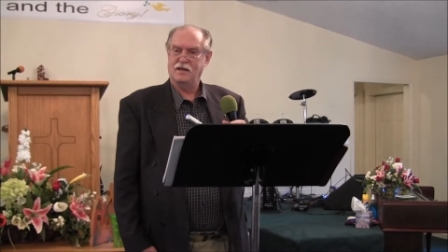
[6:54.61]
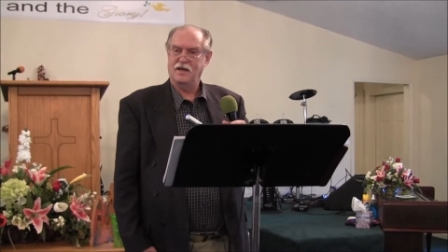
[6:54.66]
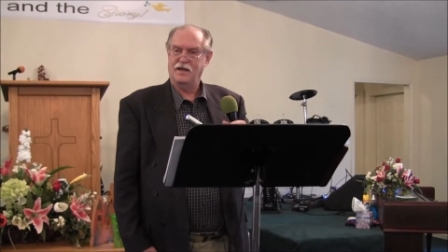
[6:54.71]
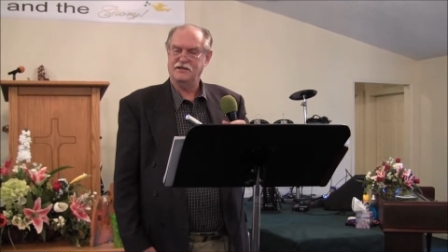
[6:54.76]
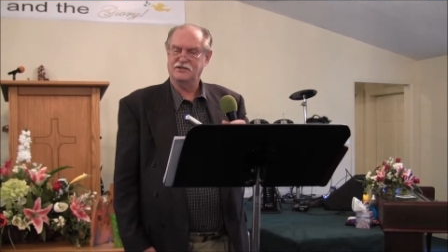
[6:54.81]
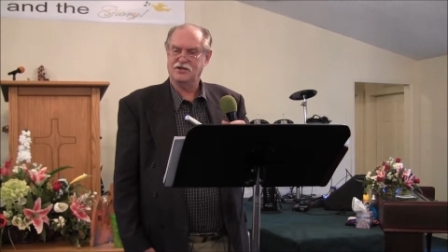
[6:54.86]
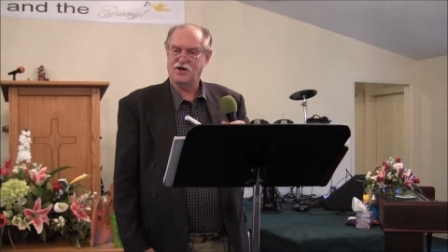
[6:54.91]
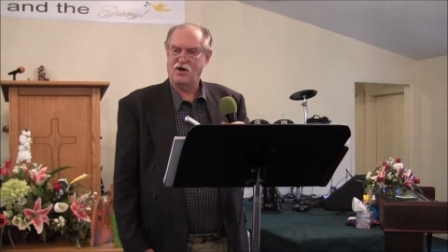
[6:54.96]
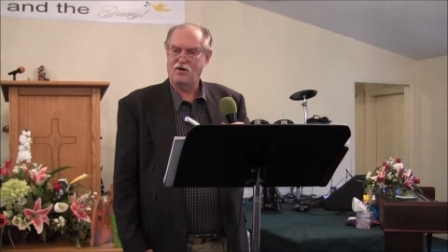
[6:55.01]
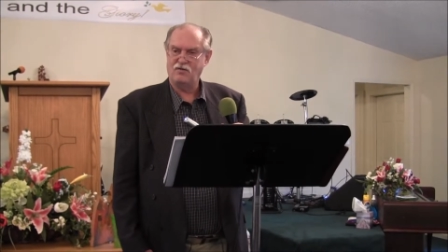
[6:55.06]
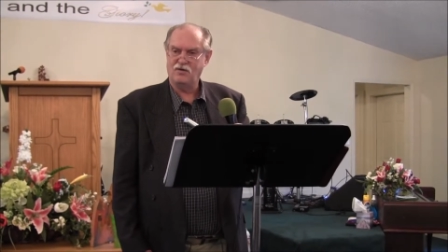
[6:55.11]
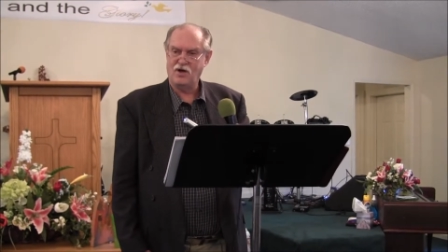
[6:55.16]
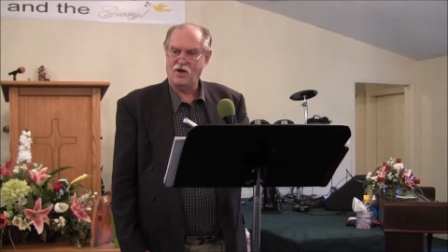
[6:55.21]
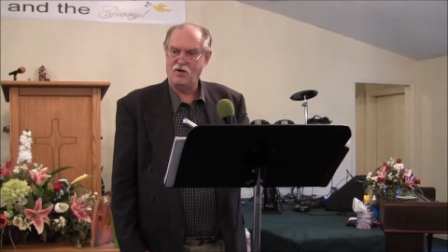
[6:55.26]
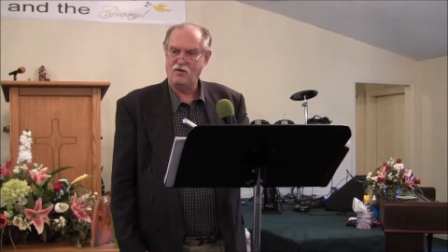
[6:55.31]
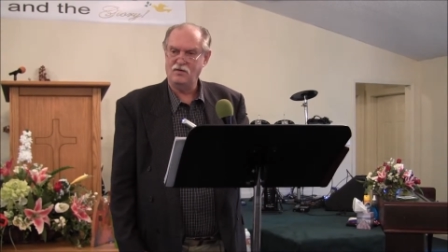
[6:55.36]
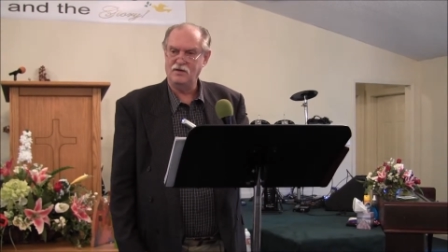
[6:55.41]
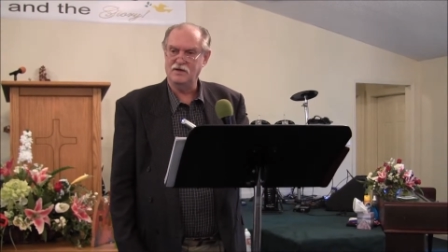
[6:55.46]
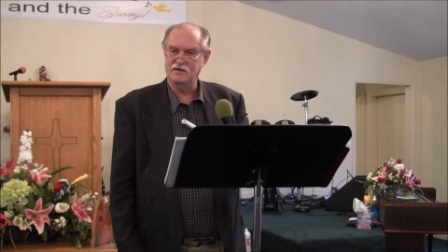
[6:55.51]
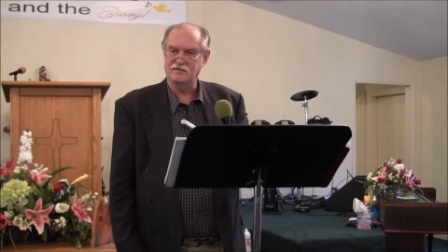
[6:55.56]
He's called
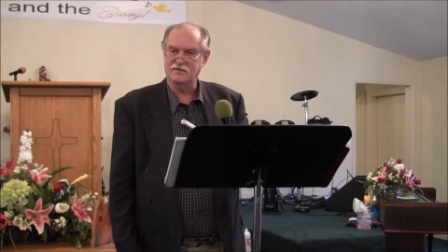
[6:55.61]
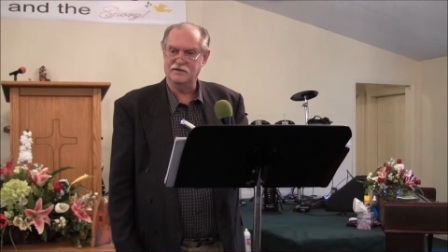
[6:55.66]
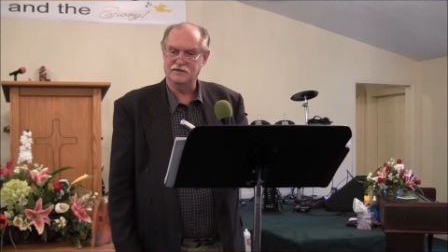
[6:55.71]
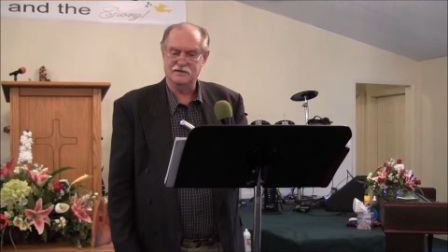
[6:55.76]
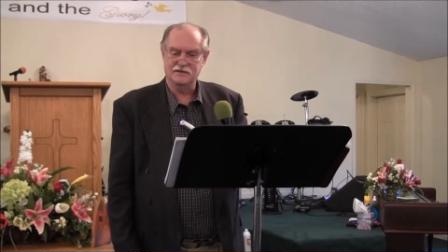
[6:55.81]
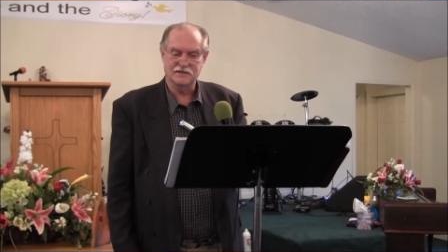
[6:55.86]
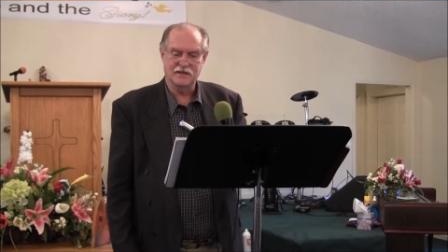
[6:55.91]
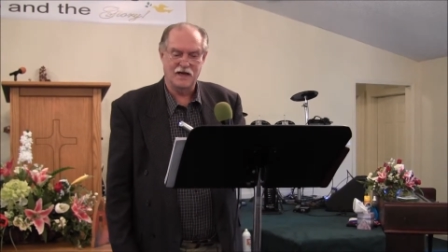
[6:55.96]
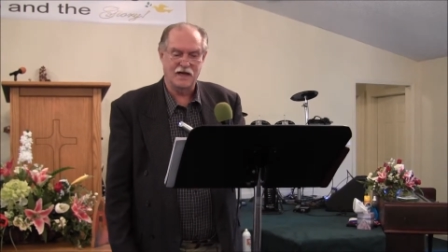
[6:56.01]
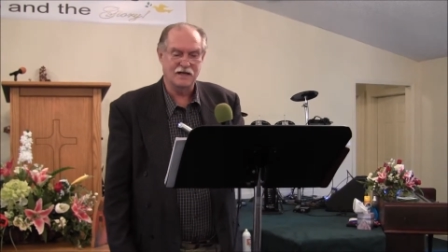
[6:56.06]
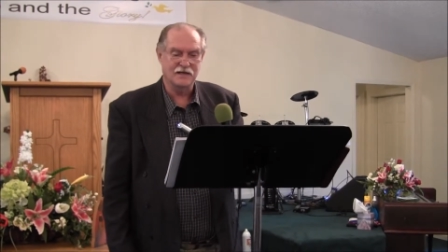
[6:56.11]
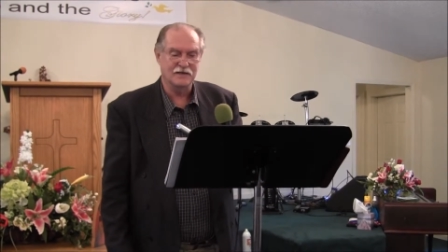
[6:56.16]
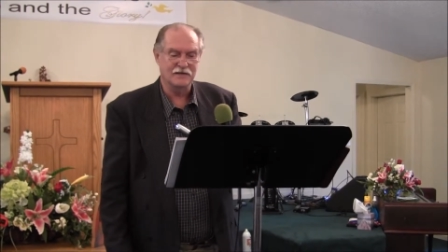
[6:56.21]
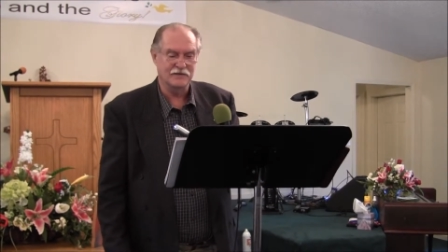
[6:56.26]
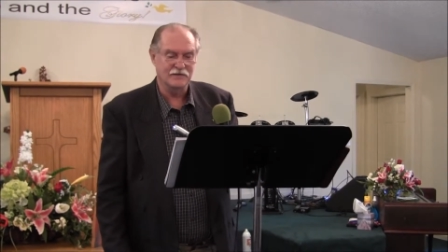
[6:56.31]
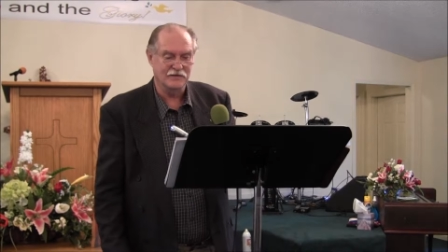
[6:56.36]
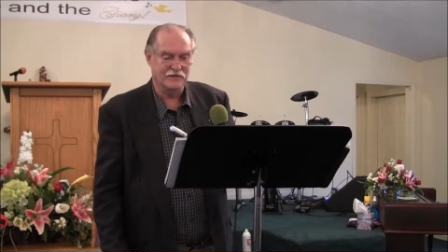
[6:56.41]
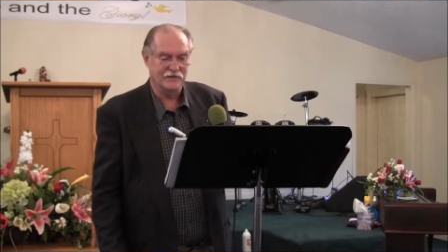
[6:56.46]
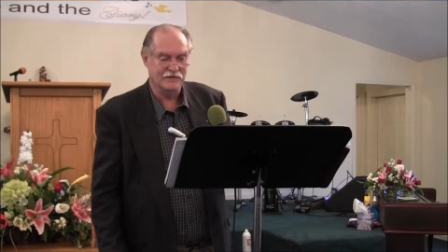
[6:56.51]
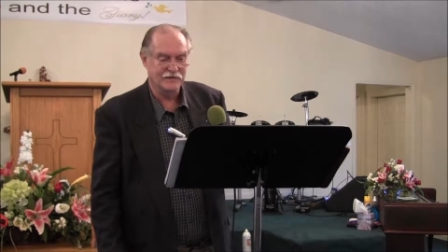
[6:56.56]
all of us.
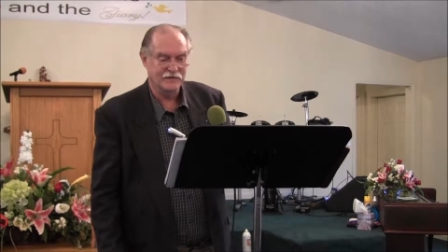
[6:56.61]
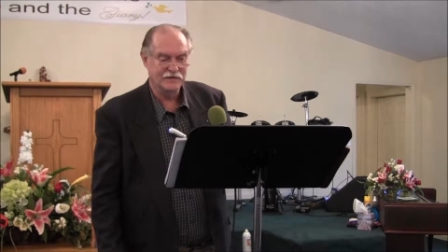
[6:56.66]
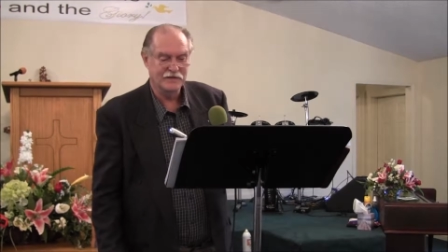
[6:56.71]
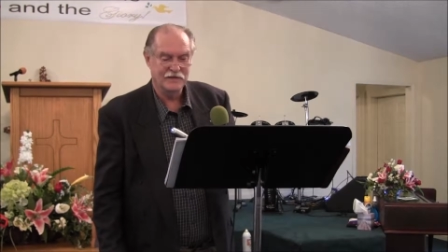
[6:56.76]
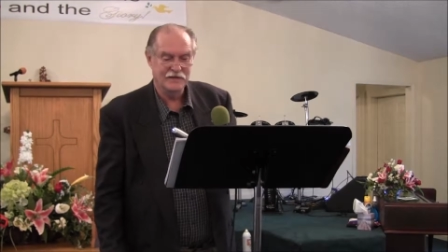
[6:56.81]
Hallelujah.